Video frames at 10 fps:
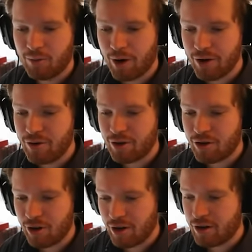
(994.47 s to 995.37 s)
once
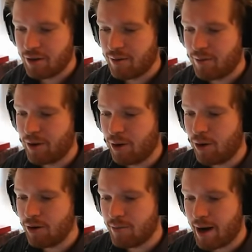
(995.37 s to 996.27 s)
you're done with
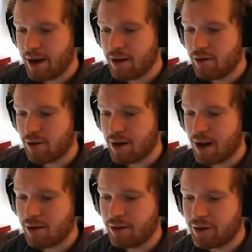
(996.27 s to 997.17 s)
all your mining, your
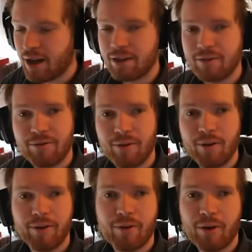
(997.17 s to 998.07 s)
cargo hold is nice and
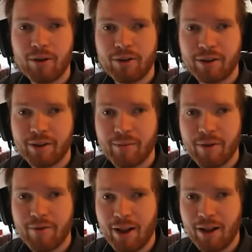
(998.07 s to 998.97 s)
full of all the
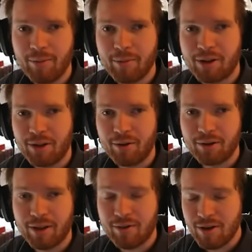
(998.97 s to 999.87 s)
valuable
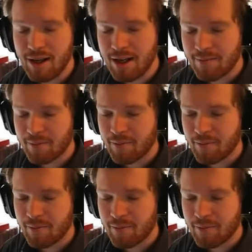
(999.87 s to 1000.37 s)
materials that you need.